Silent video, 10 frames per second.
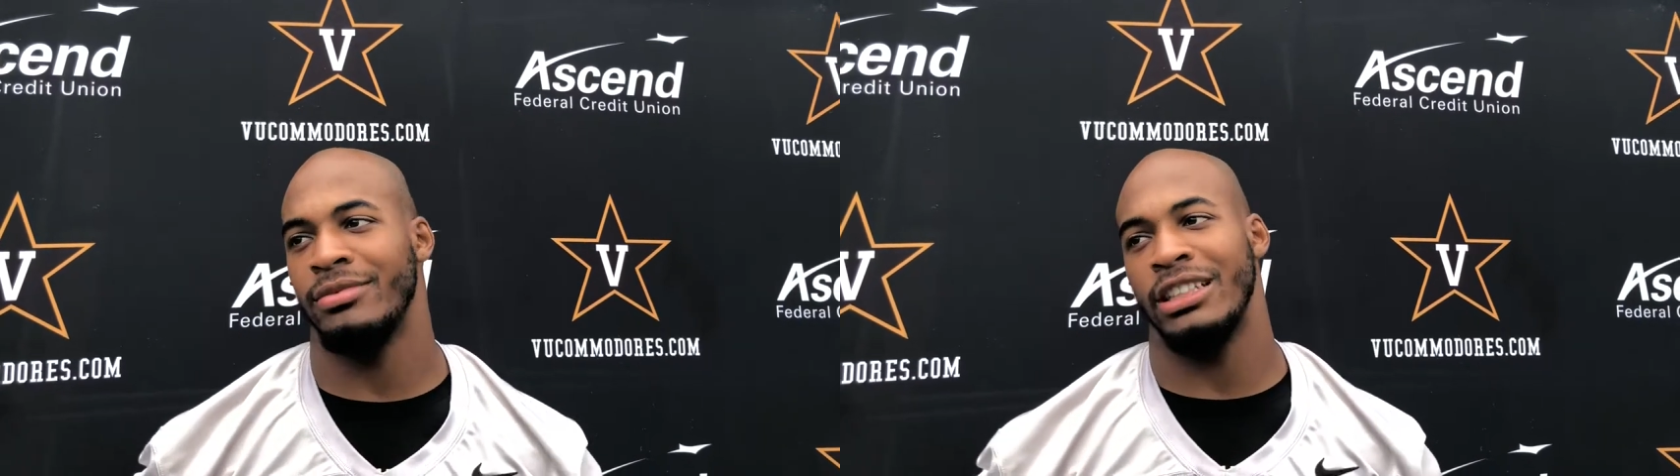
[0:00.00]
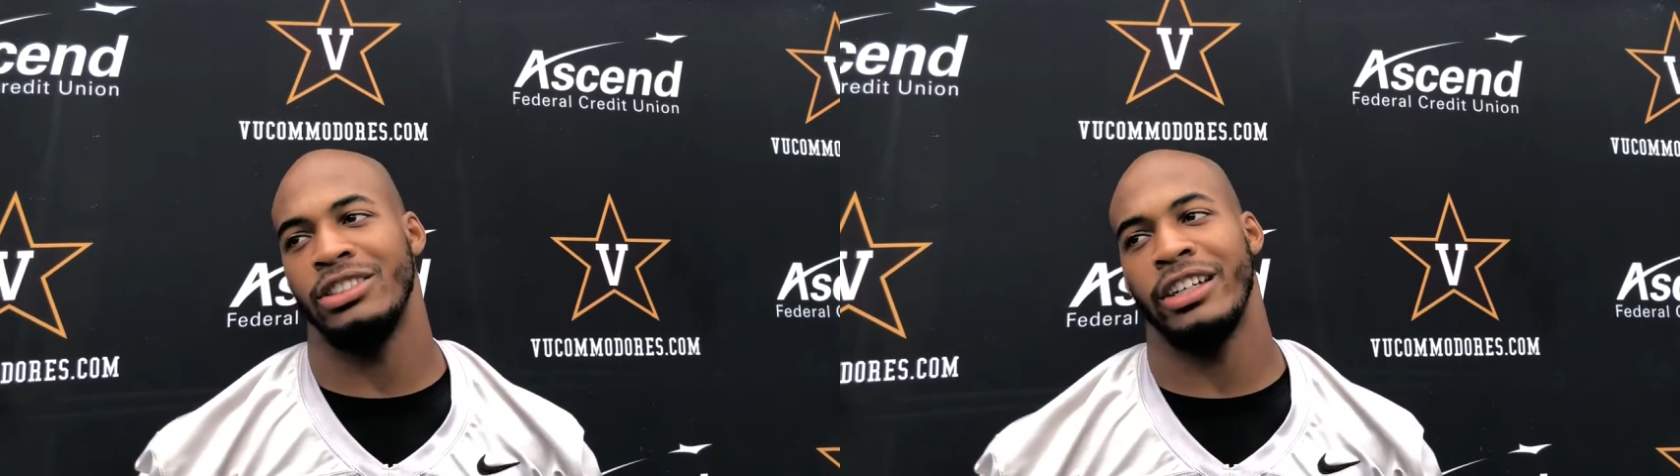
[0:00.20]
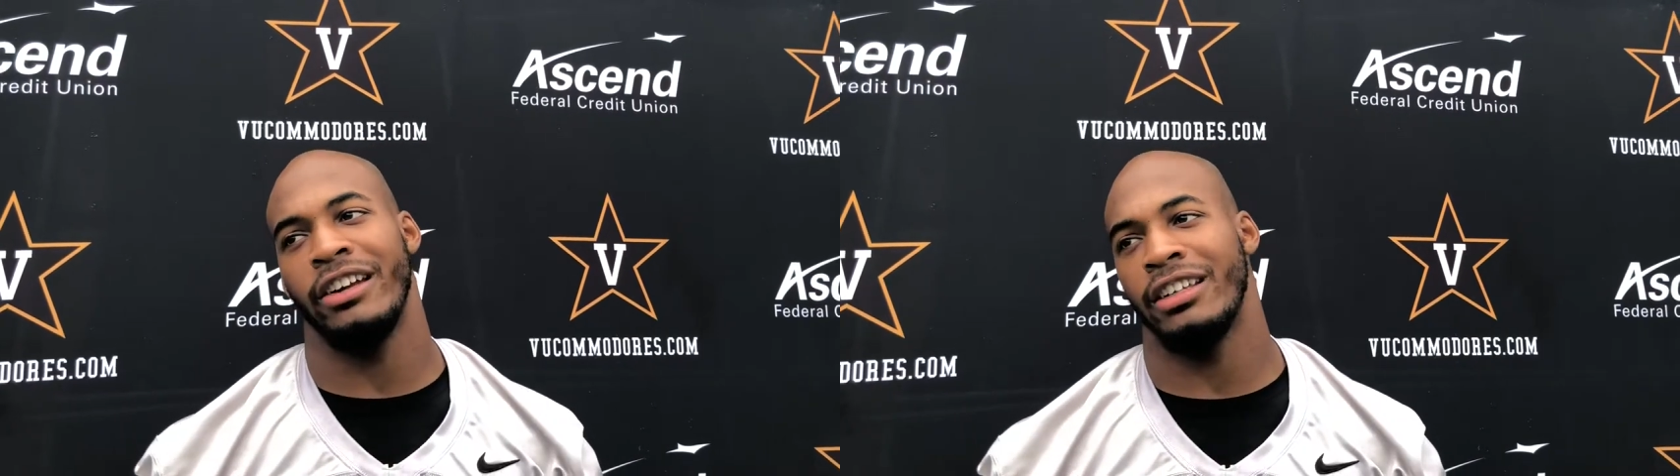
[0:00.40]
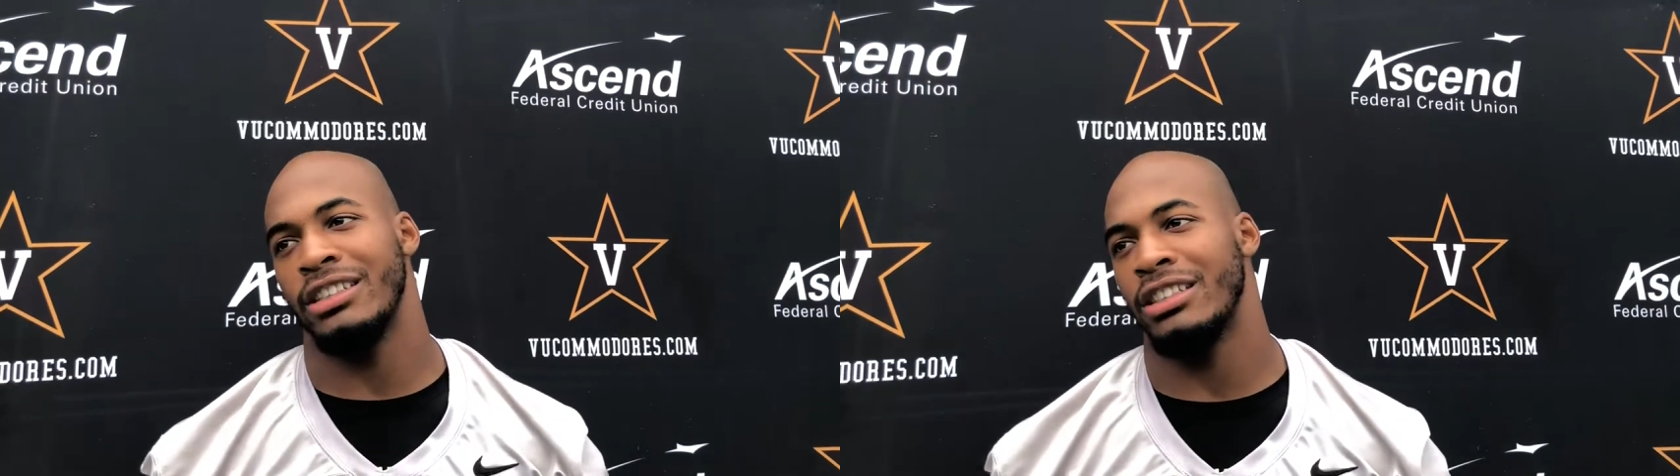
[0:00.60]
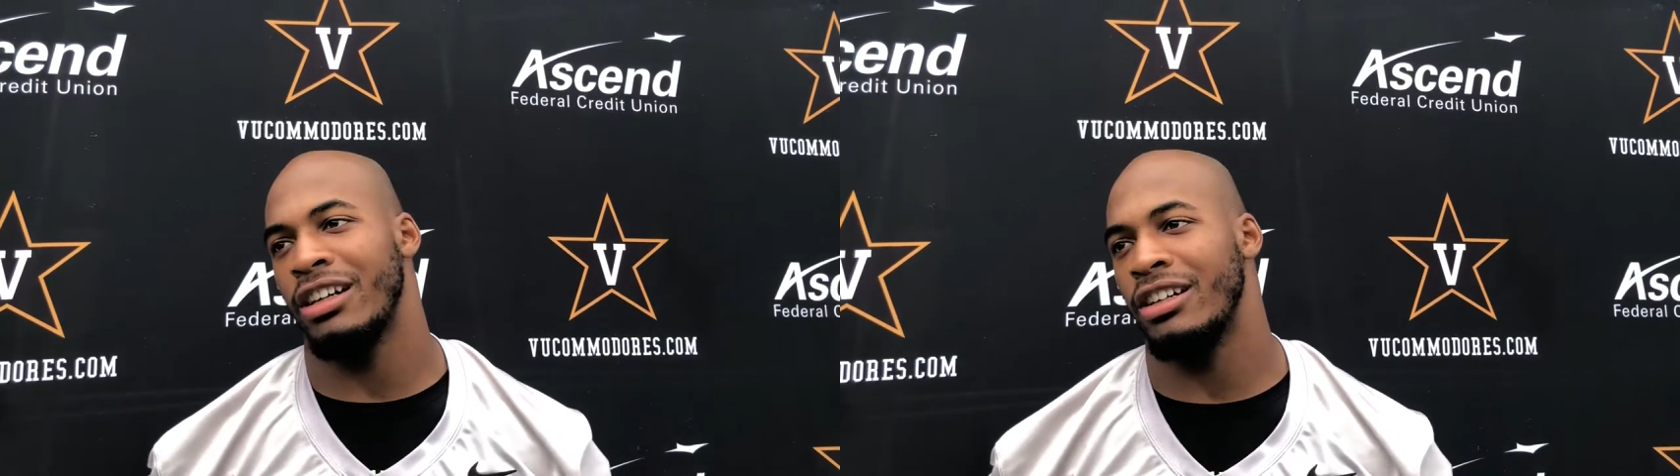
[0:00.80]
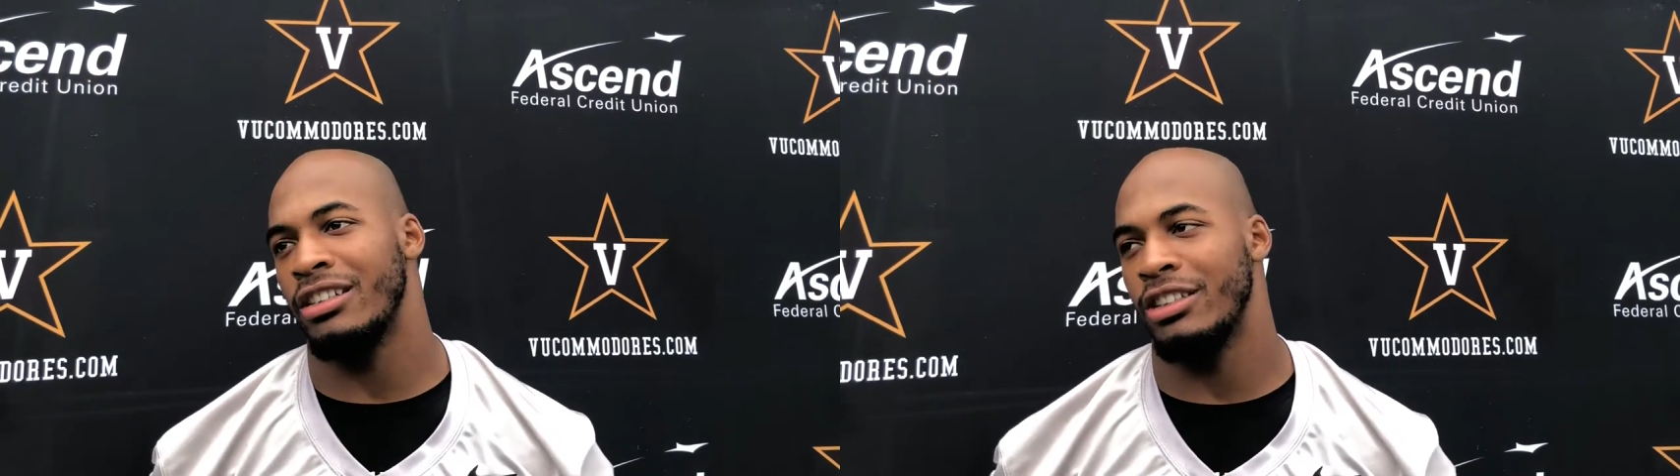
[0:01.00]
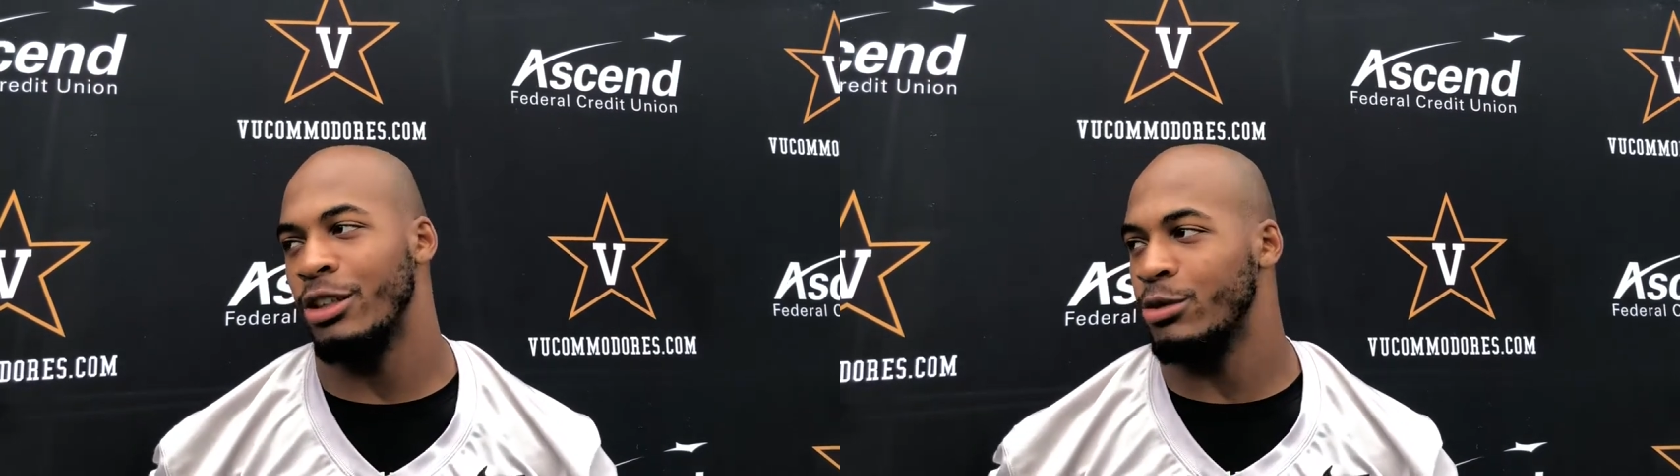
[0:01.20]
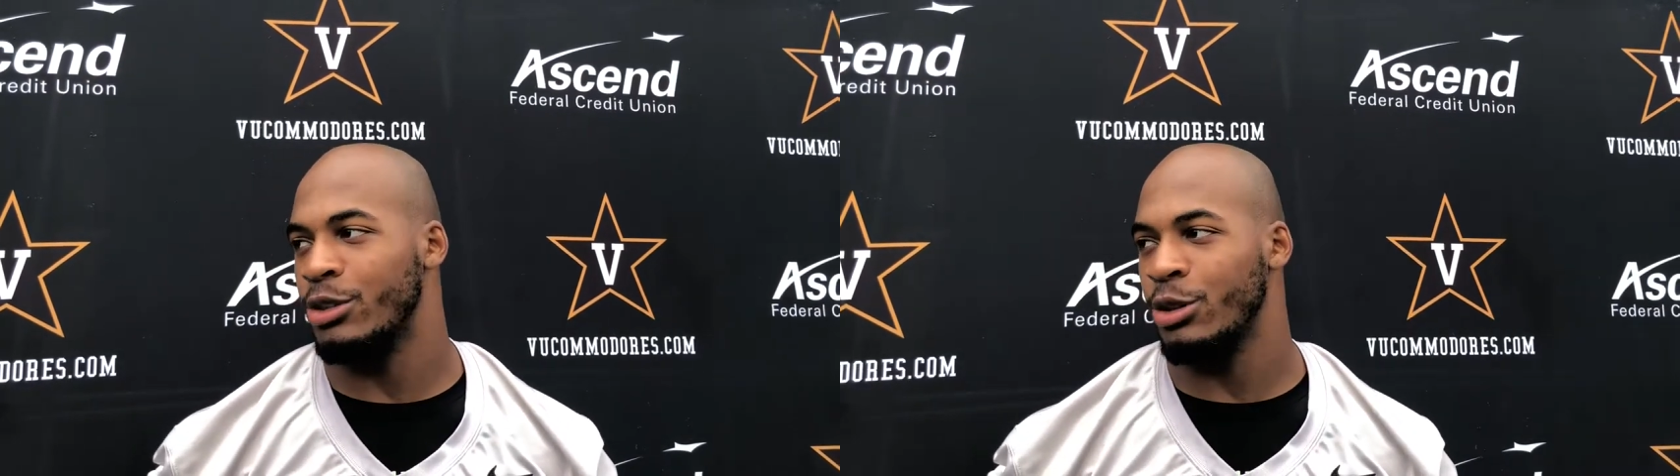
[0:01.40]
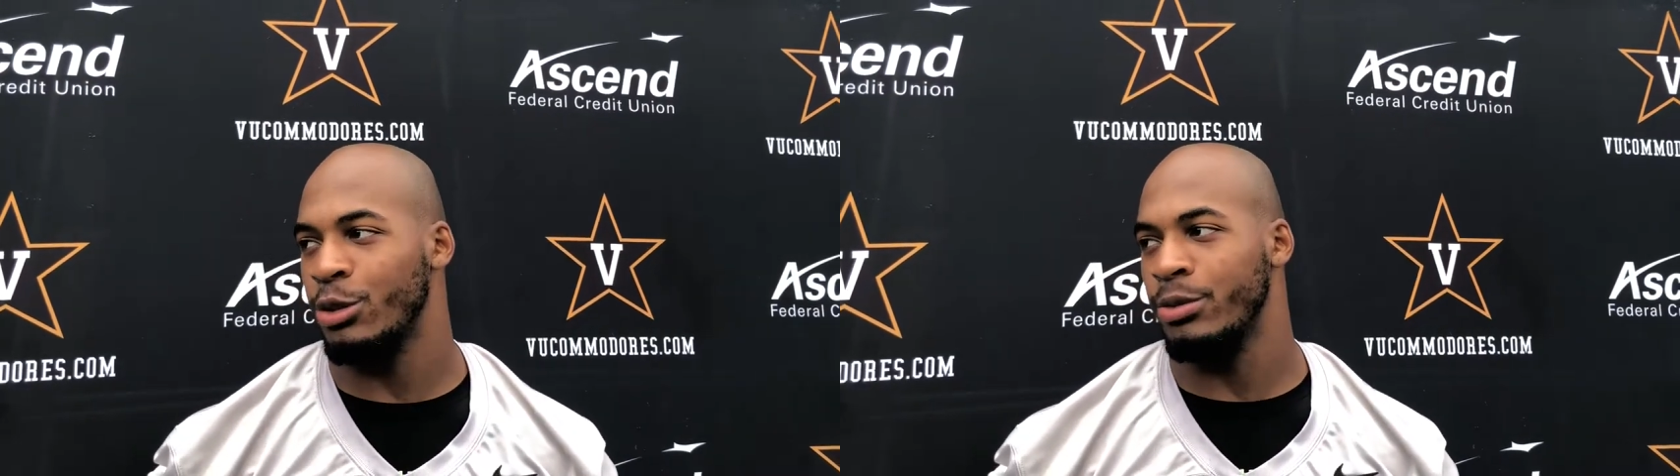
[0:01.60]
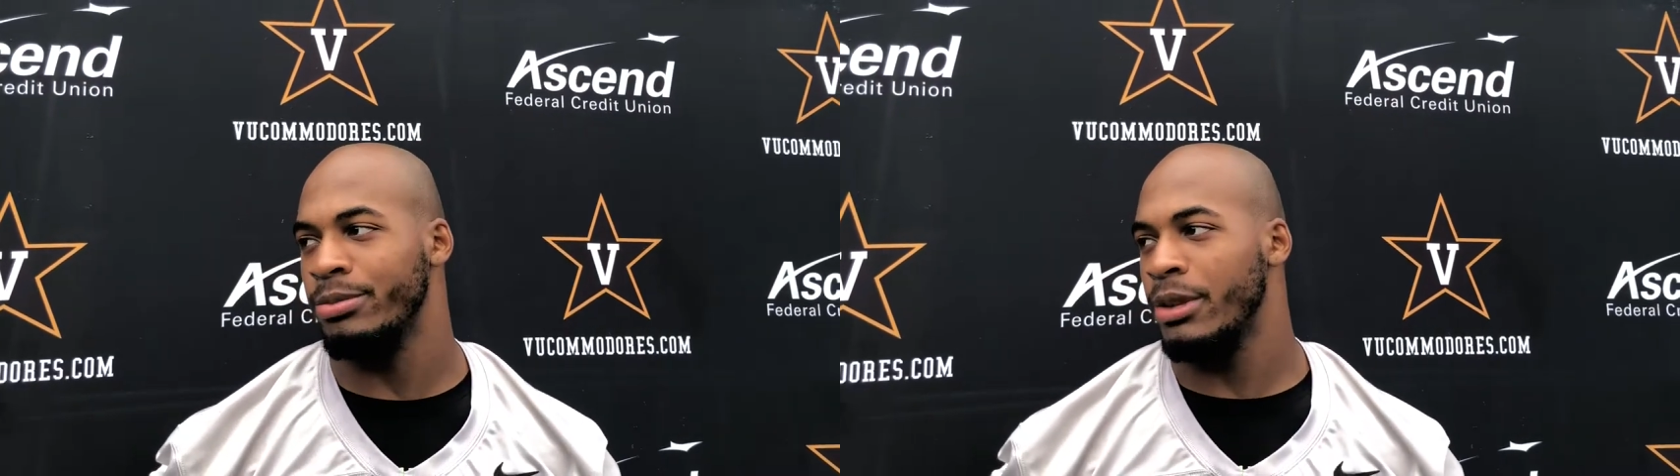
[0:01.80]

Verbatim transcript: in Jared and Ke'Shawn, you know, two